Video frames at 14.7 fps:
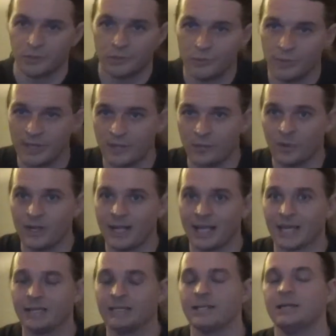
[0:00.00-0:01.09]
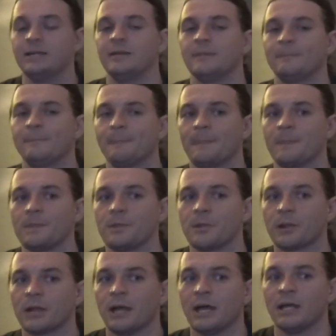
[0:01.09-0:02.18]
Doing it one-handed, your
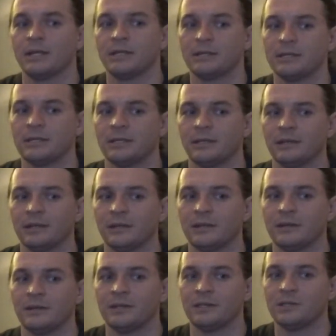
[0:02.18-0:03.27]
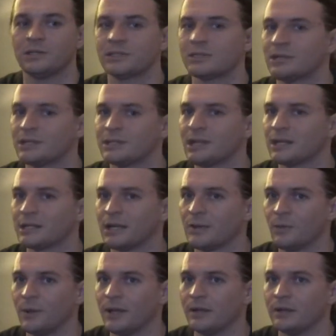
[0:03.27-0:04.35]
cut, it just does not
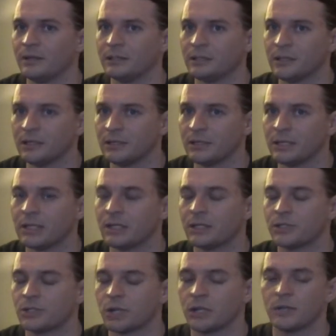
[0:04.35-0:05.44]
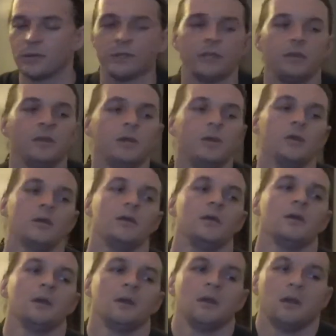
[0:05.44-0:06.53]
cut well. It can cut shallowly.
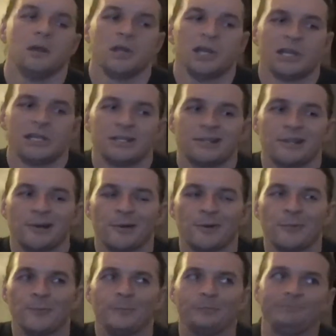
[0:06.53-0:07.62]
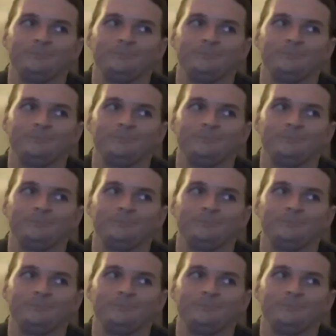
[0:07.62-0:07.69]
So,